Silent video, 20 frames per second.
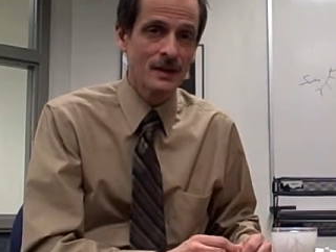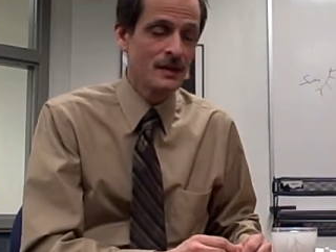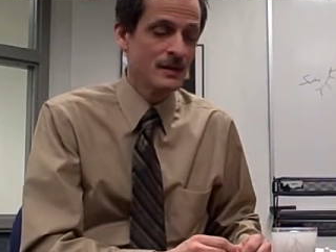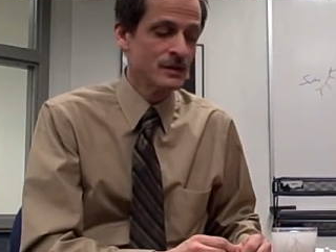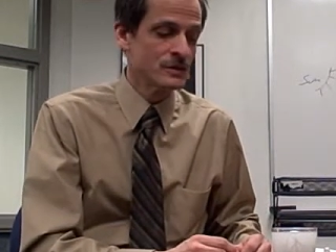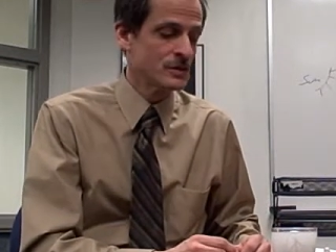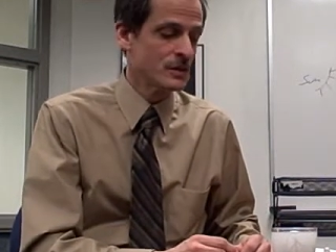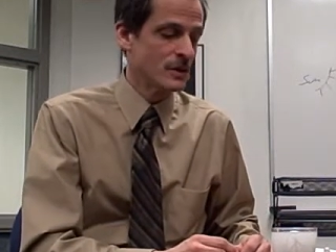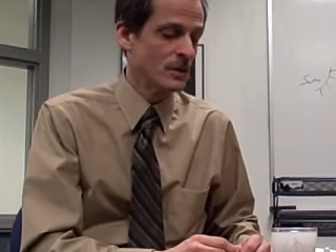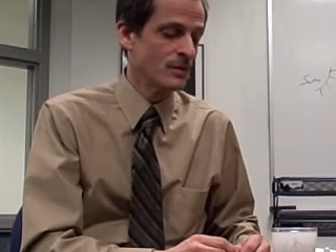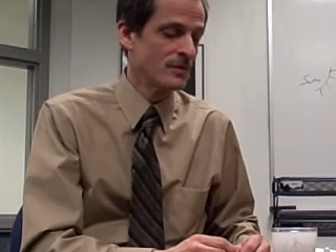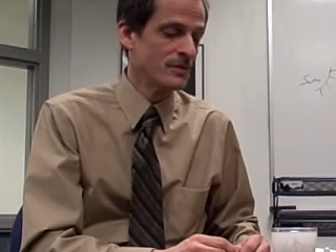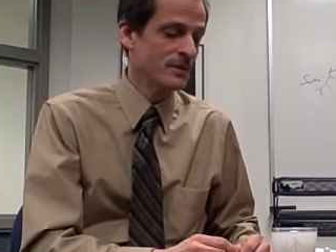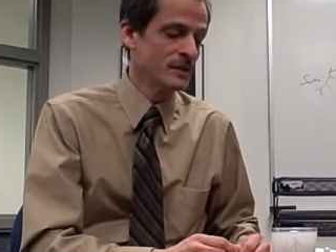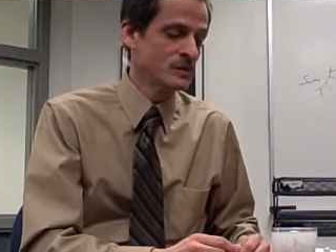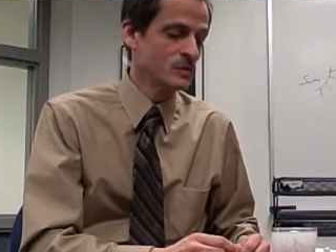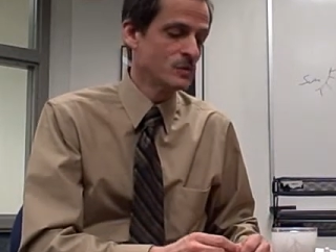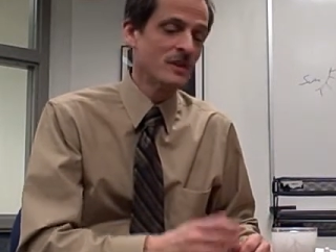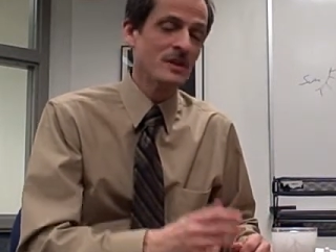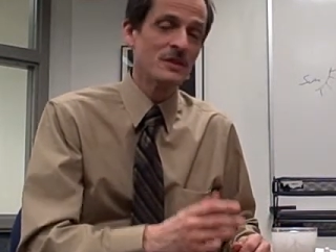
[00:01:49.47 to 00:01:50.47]
So
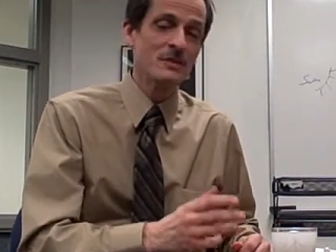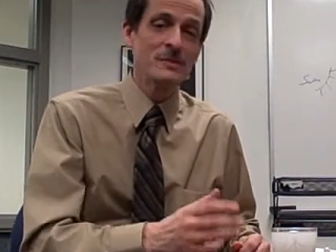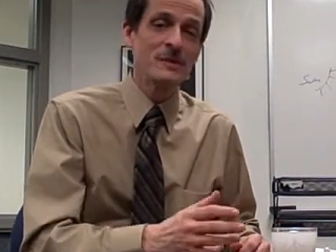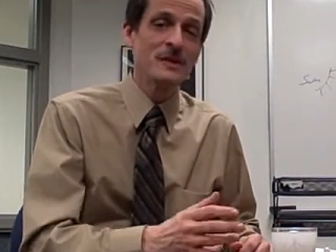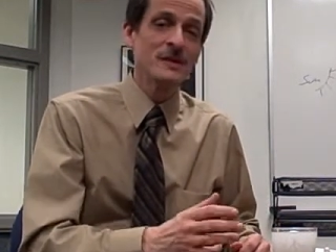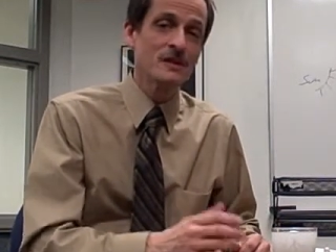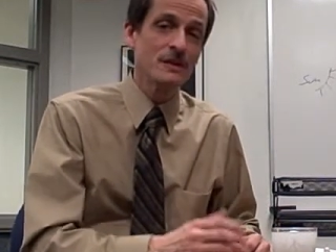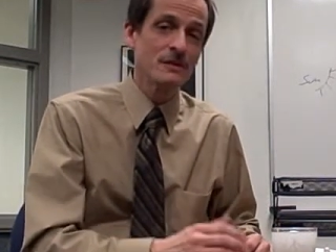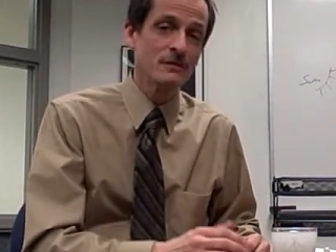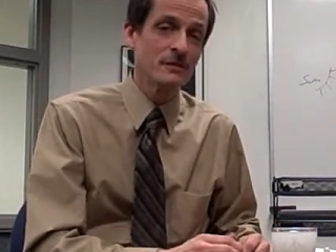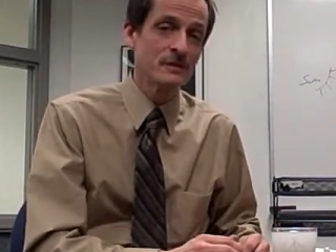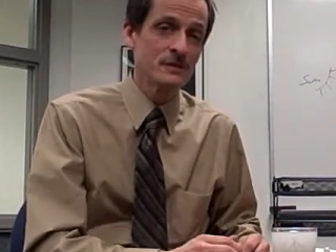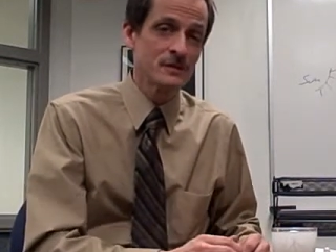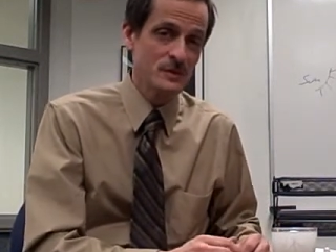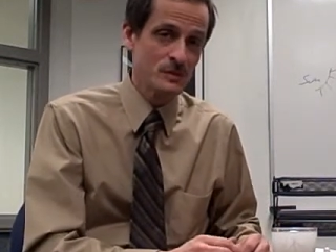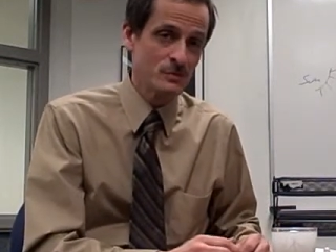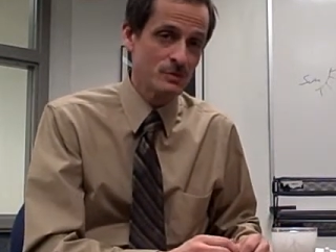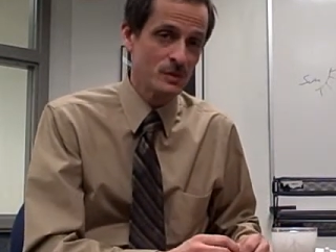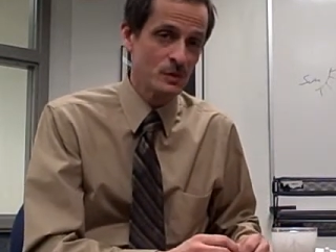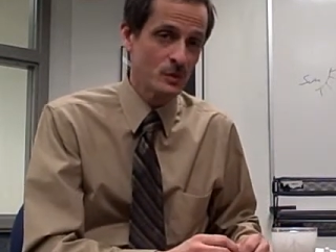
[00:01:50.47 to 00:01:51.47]
that's one of the big differences
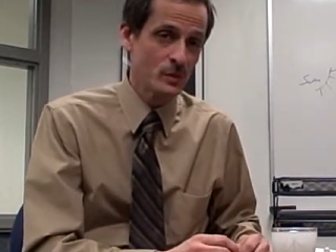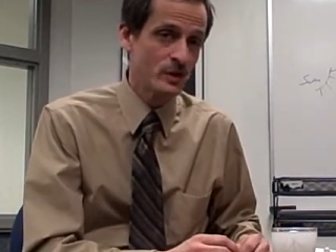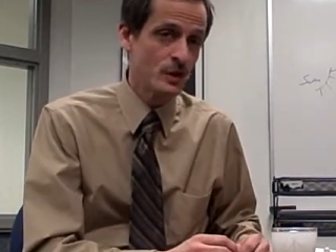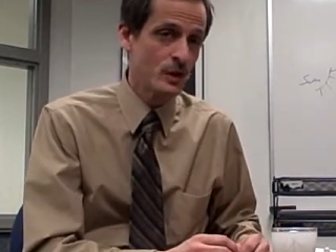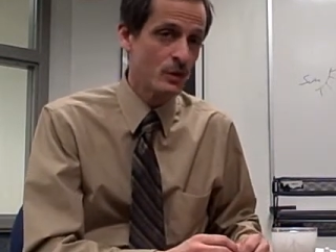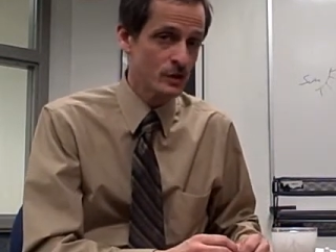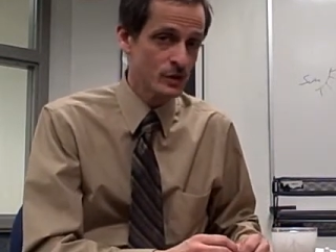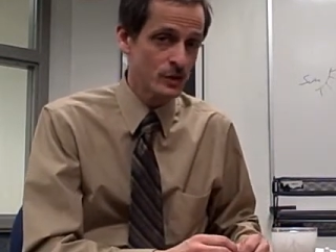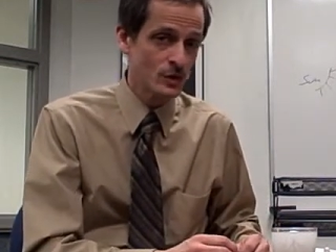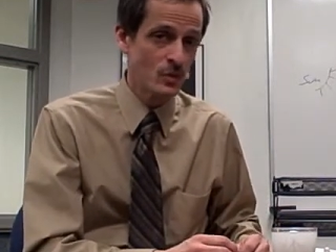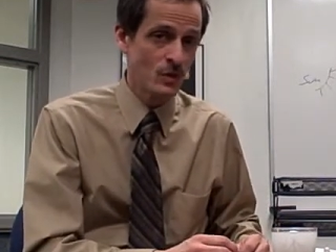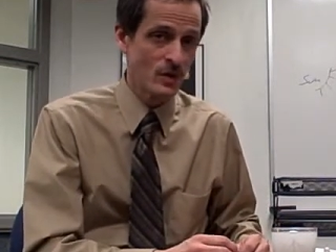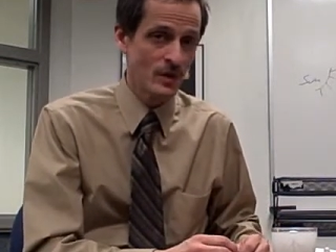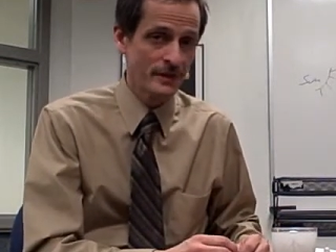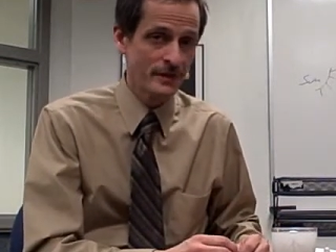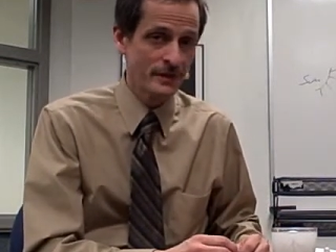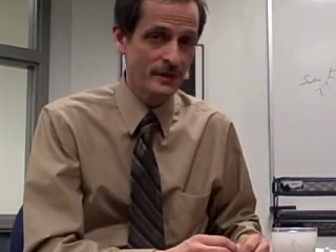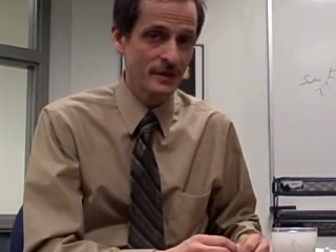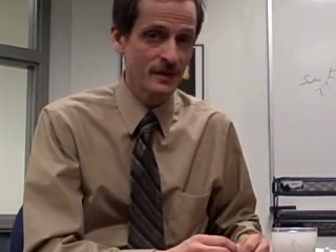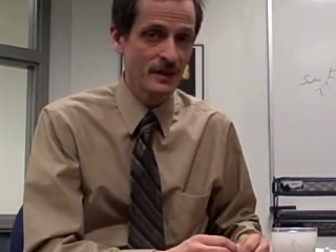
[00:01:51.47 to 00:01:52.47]
between ocean
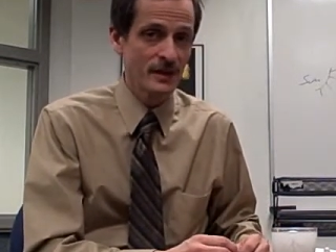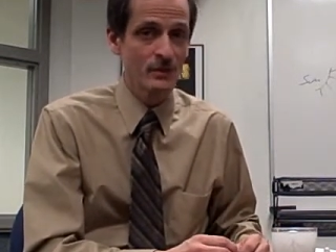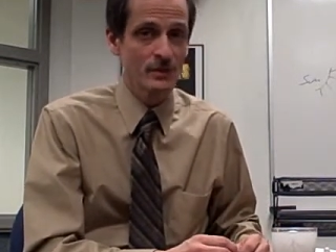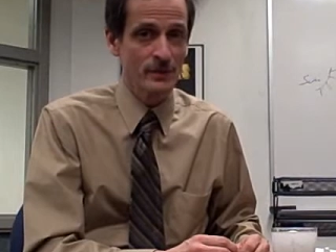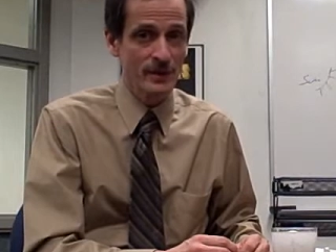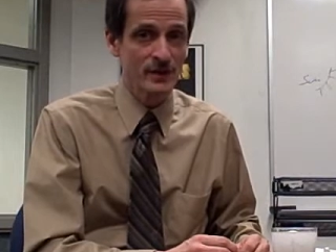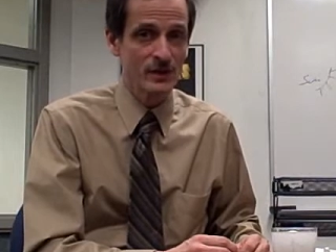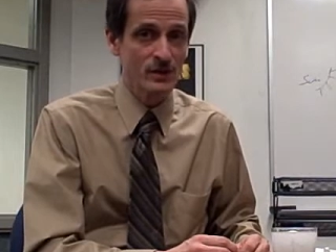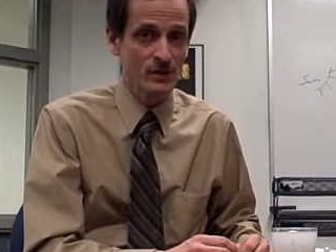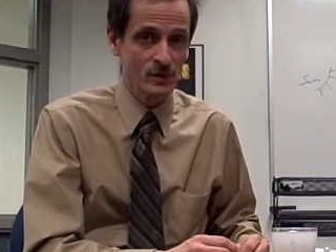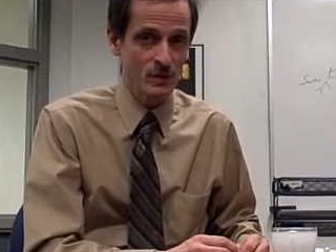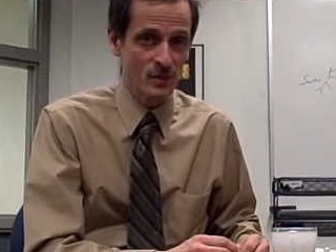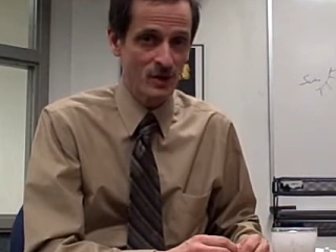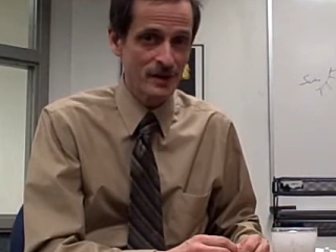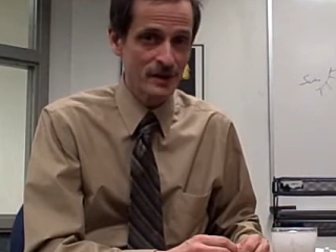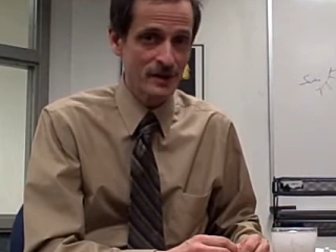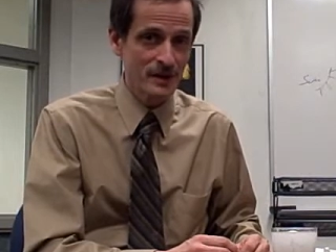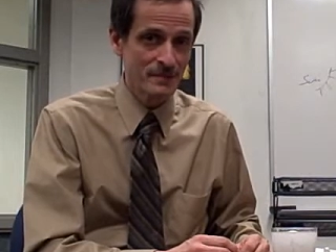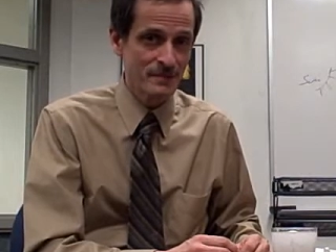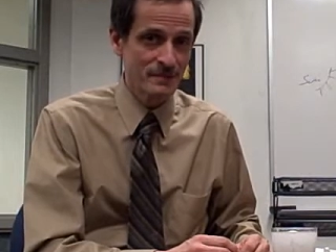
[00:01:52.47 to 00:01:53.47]
water and regular water.